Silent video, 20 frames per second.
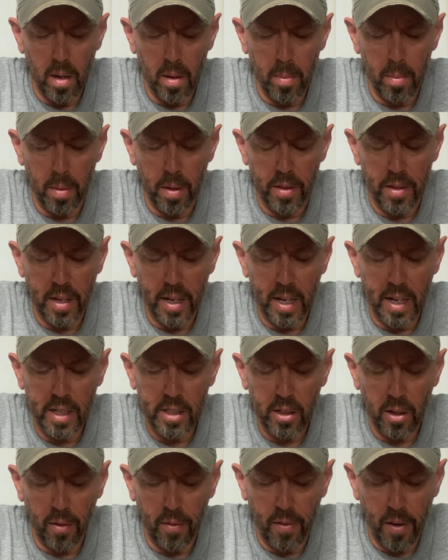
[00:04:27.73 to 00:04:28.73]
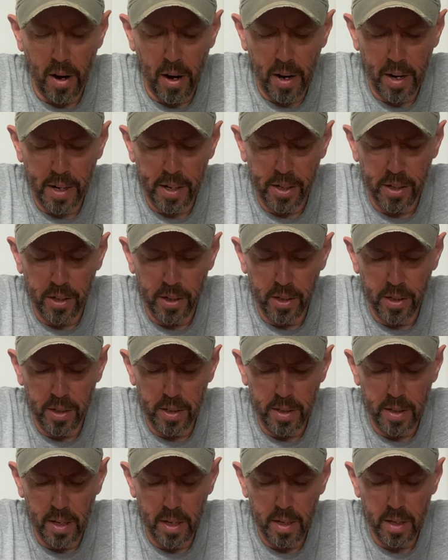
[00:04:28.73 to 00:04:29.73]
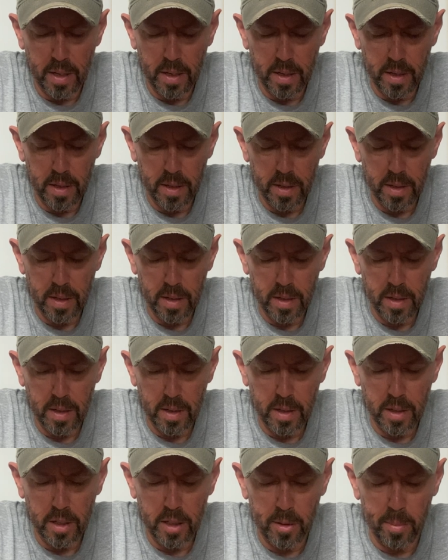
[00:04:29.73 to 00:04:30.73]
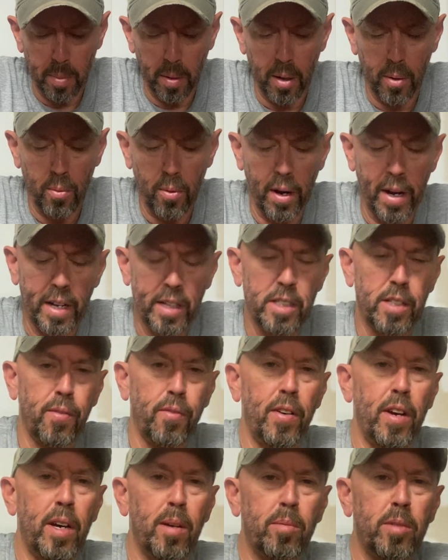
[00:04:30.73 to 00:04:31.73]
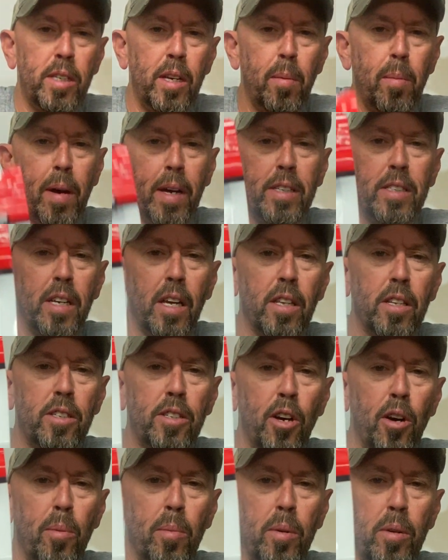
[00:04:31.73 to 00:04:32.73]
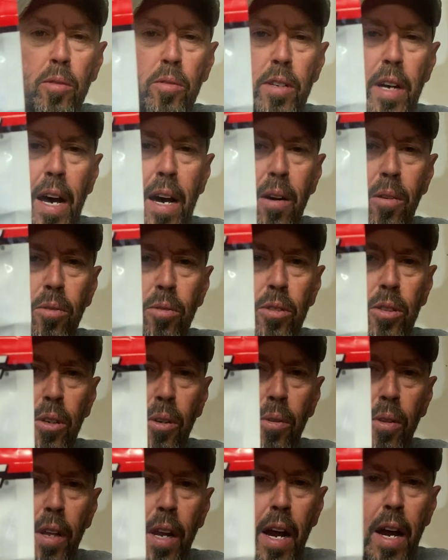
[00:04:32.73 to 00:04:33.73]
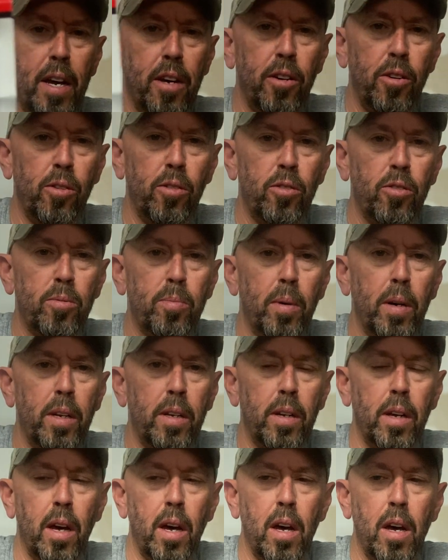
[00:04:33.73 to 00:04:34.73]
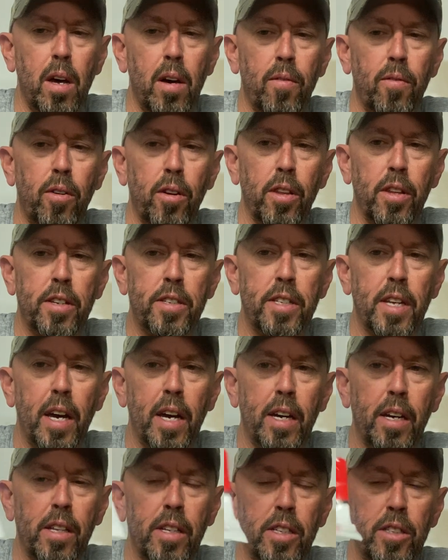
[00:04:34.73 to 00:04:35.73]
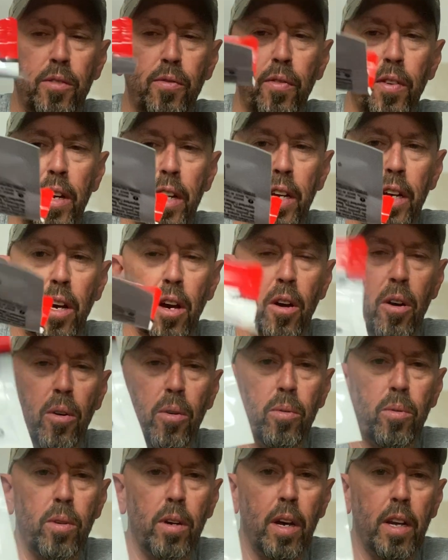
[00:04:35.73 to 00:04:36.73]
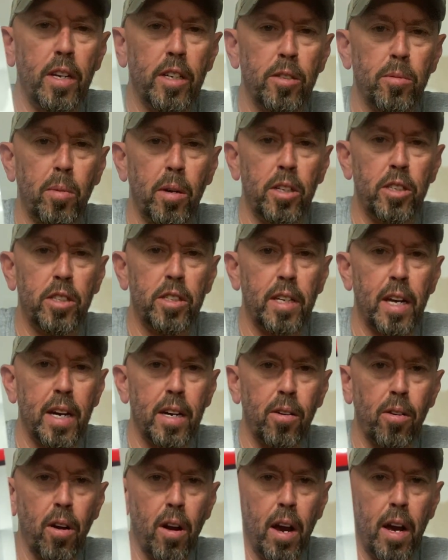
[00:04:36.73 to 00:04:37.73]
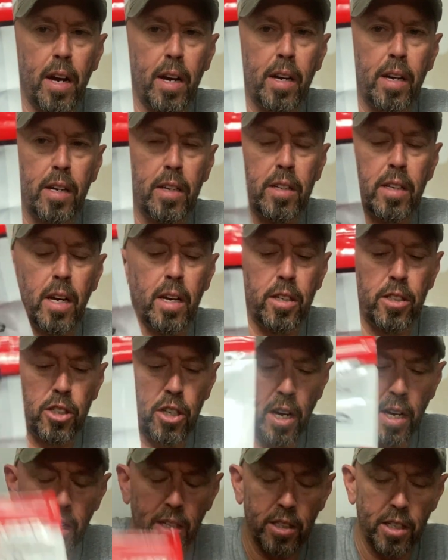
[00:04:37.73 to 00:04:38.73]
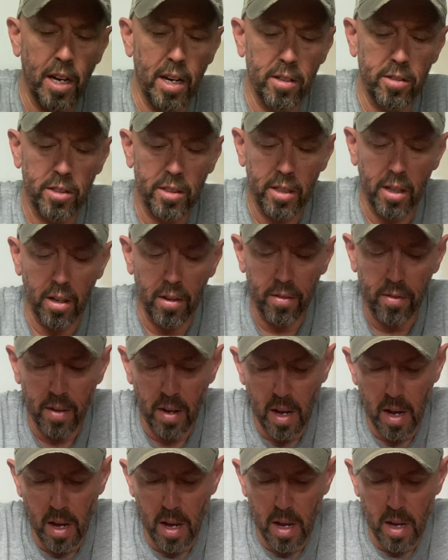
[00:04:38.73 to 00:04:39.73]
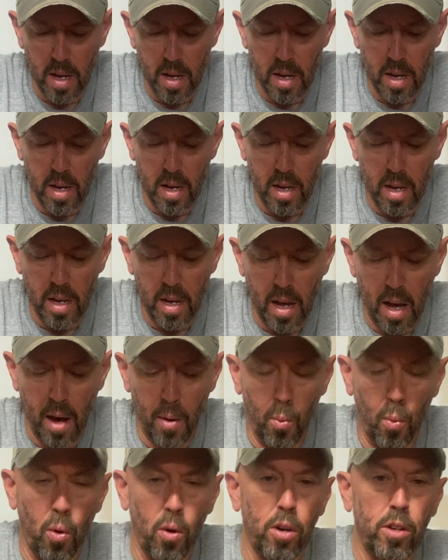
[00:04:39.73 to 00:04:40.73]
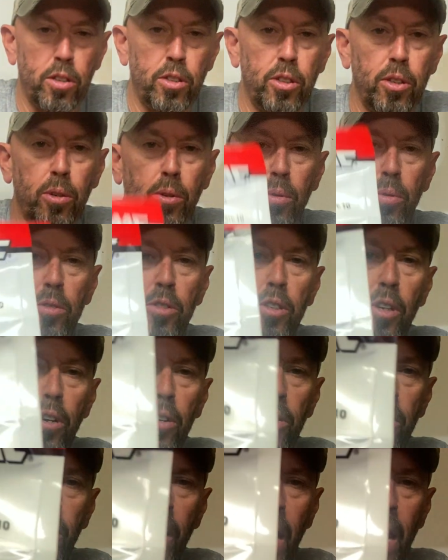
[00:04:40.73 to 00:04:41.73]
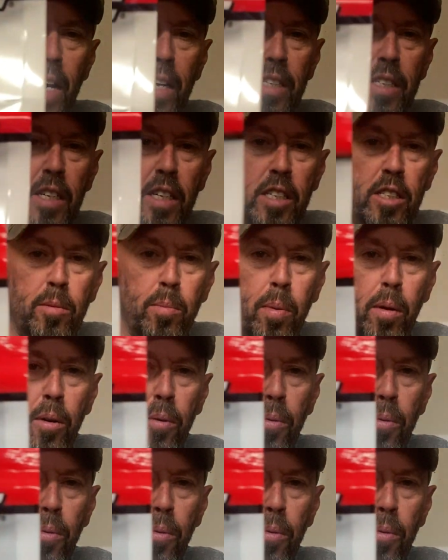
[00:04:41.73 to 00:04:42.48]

But these are very good split rings, and VMC makes other terminal tackle too that I use, but for the sake of this video and as much as I crank and change out stuff, I wanted to show you guys these split